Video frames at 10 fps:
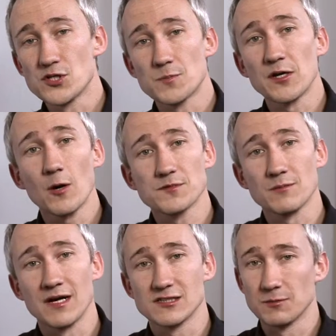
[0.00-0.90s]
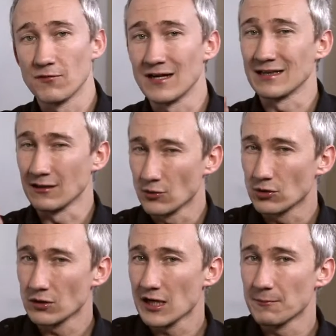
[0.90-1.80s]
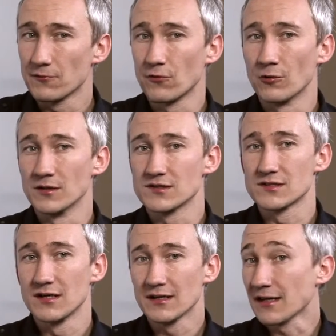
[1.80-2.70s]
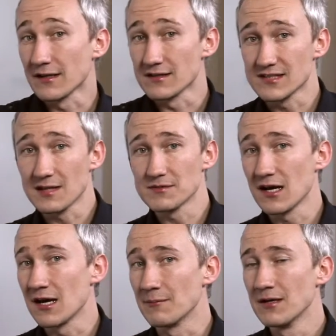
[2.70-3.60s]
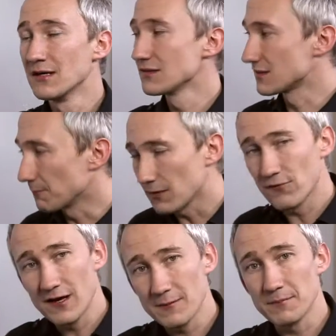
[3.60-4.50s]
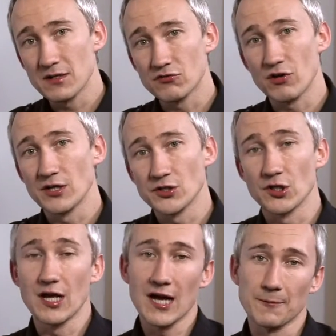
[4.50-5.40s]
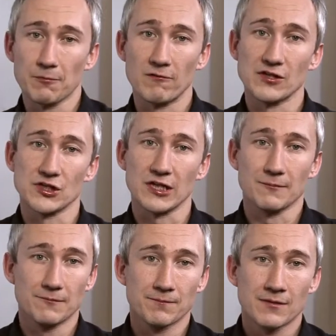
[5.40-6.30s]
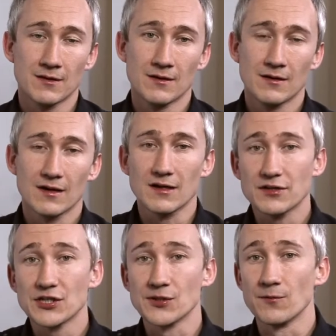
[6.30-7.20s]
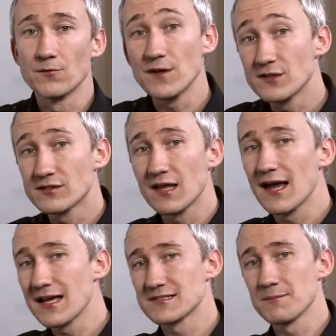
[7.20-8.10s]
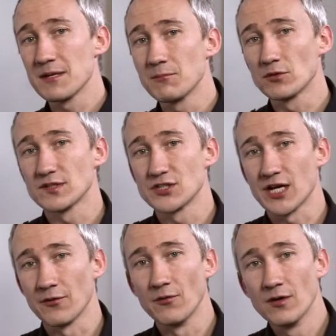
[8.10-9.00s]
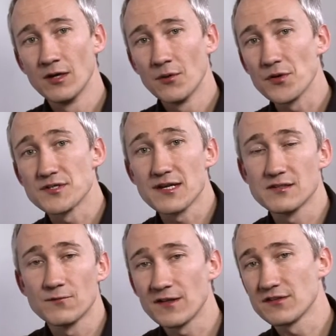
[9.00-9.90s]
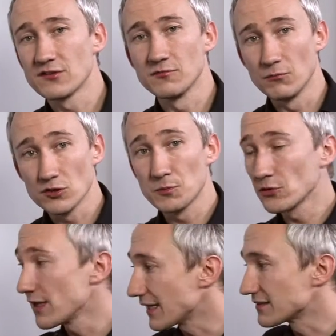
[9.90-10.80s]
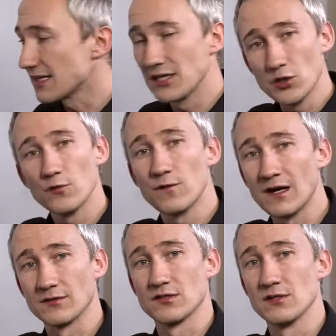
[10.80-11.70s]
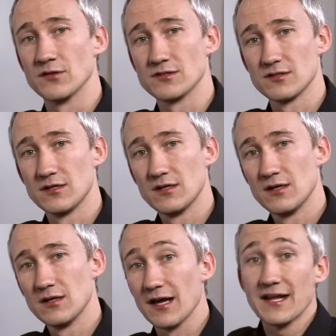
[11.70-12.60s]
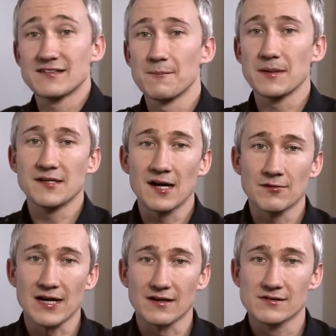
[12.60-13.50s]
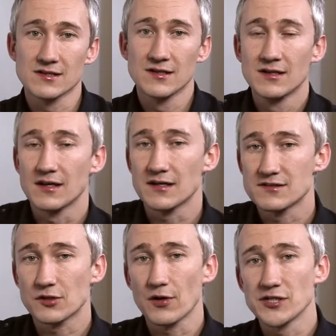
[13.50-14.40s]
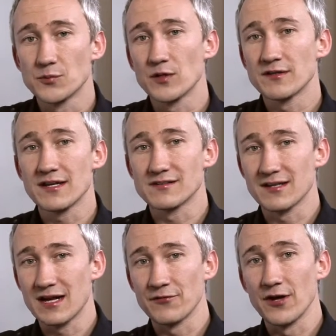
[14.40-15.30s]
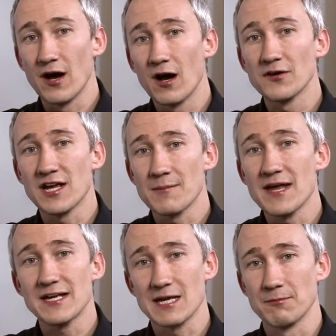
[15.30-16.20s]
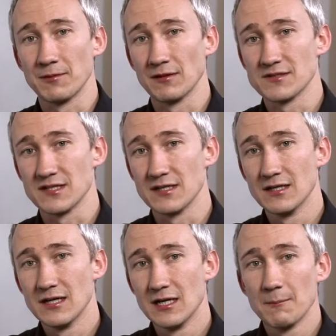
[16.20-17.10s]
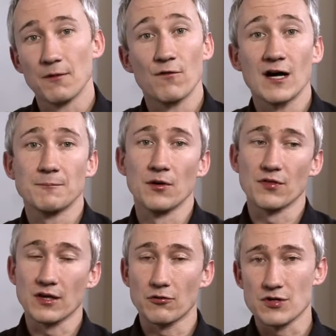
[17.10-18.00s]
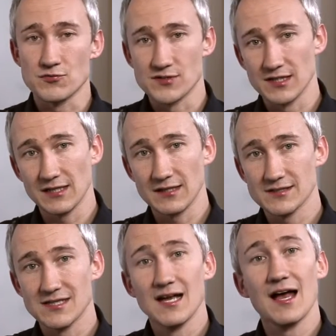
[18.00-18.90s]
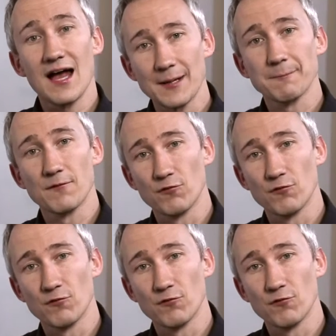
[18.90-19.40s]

which has been optimized to provide local-like performance, yet at the same time, simplified administration and provisioning. In addition, features like SMB multi-channel, which takes advantage of multiple NICs in your file servers, and SMB Direct, an integration with NICs that have an RDMA capability, provide both increased resilience and